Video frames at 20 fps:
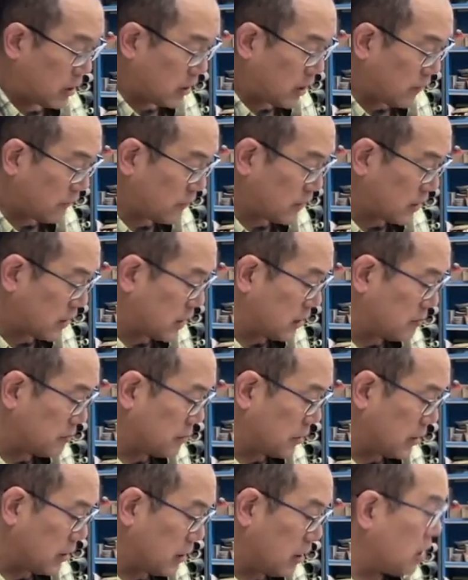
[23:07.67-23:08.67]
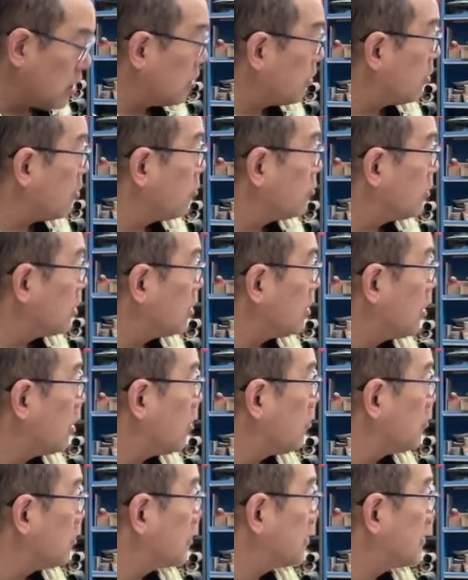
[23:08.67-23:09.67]
You have to cut below the
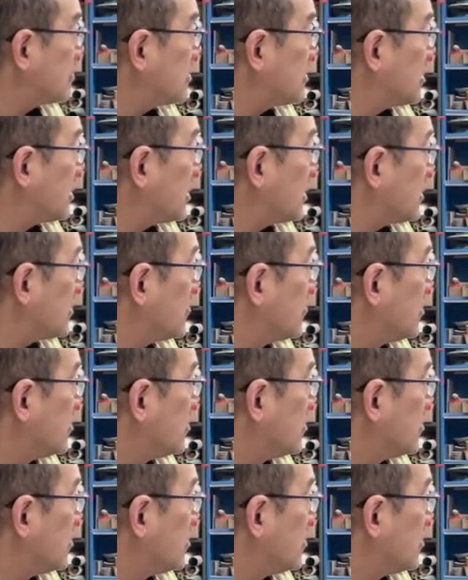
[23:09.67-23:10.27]
lowest thing